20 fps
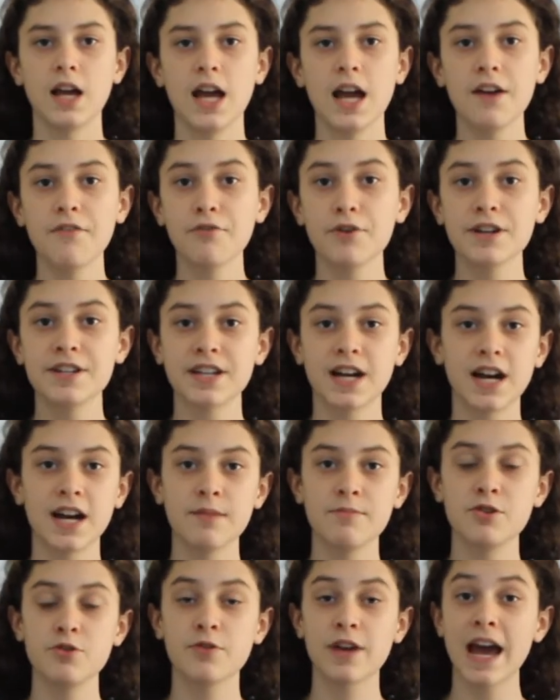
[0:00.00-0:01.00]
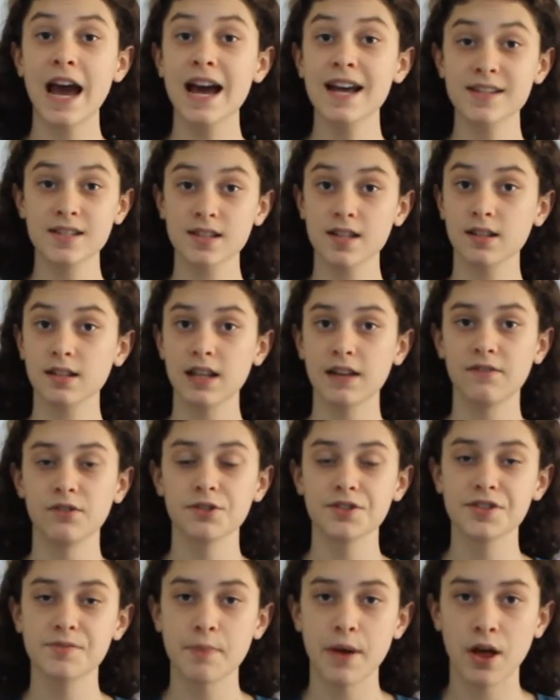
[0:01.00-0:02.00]
Every time you cast a
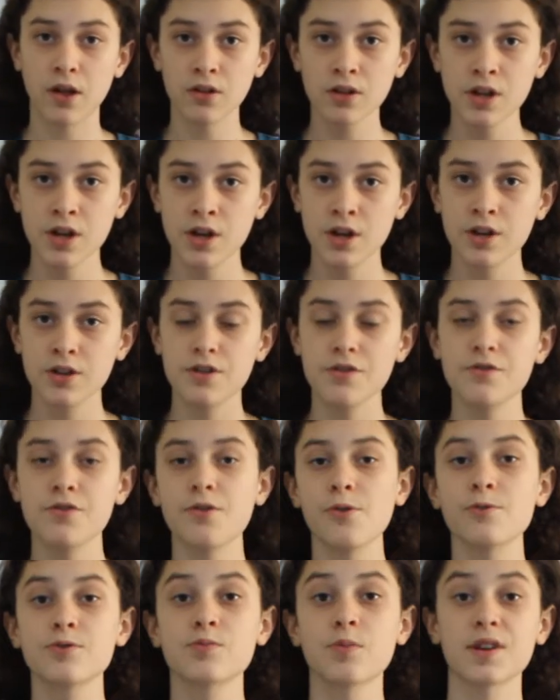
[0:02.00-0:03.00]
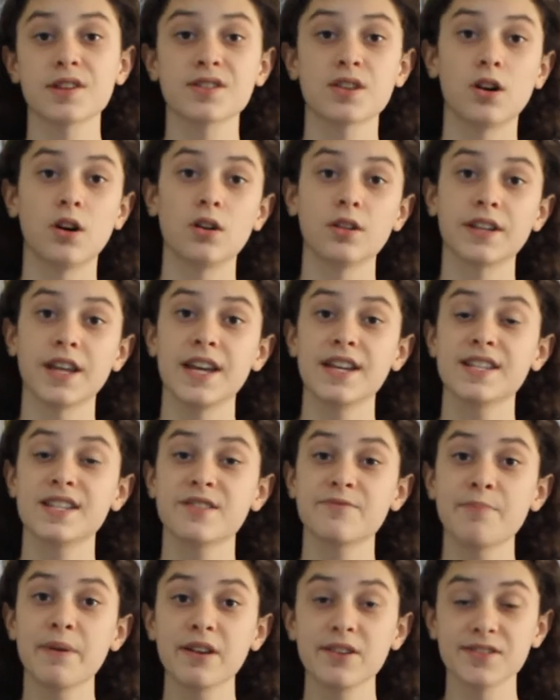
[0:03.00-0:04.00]
leveled spell, you use what is called a
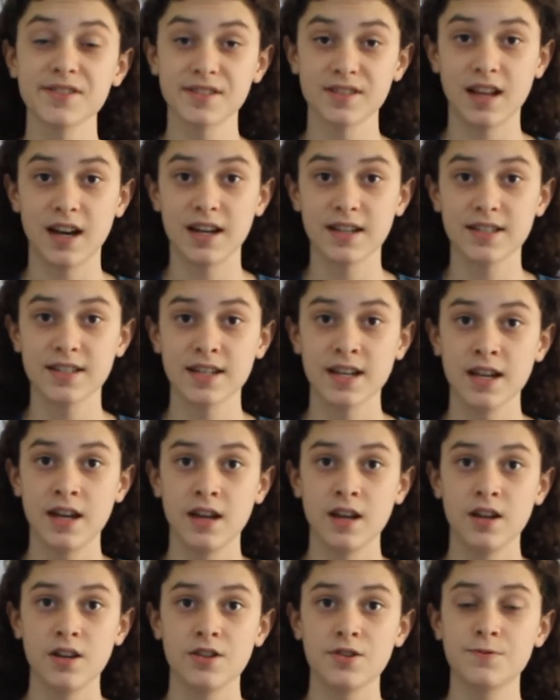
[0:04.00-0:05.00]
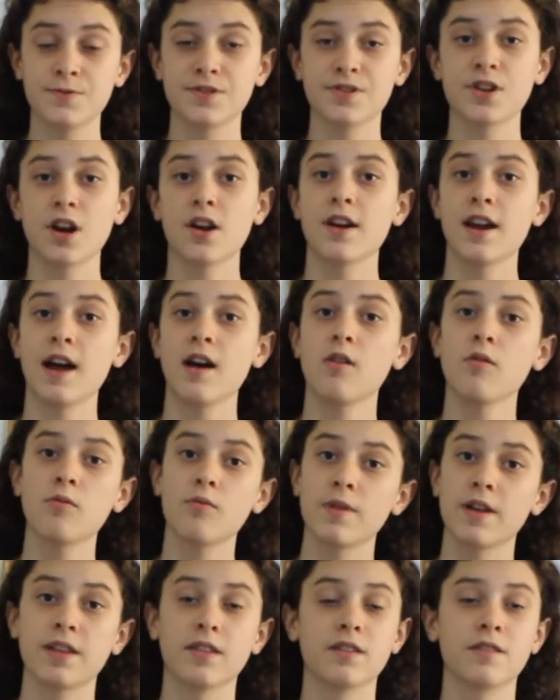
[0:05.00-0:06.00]
spell slot. You start out
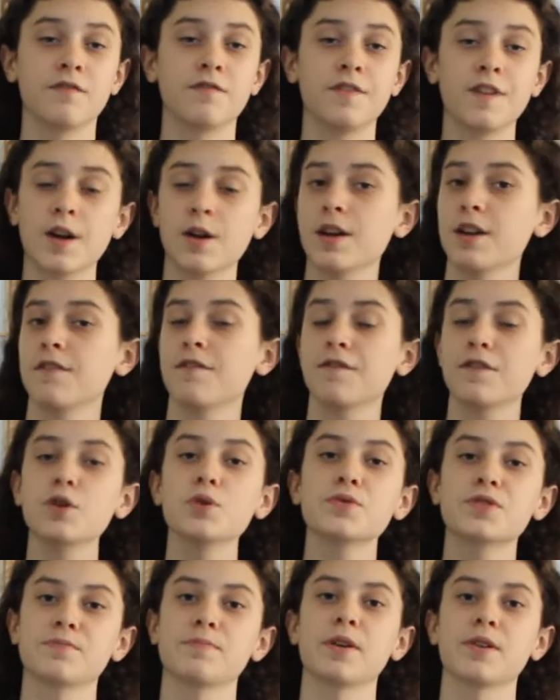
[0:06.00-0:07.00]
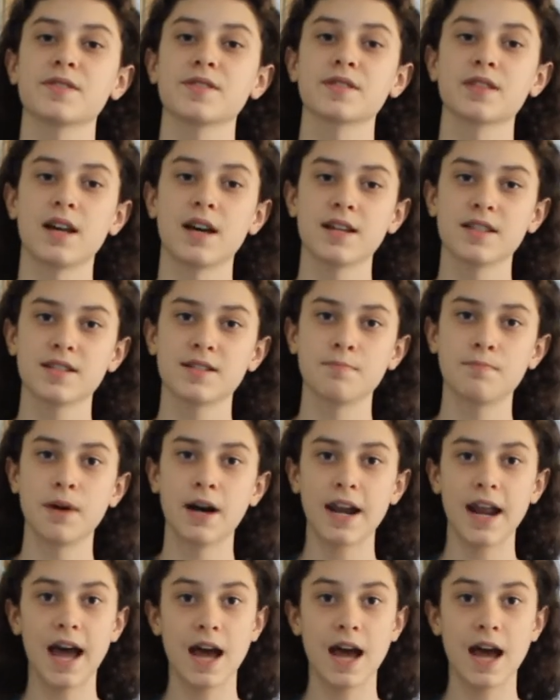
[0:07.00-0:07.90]
with very few spell slots, but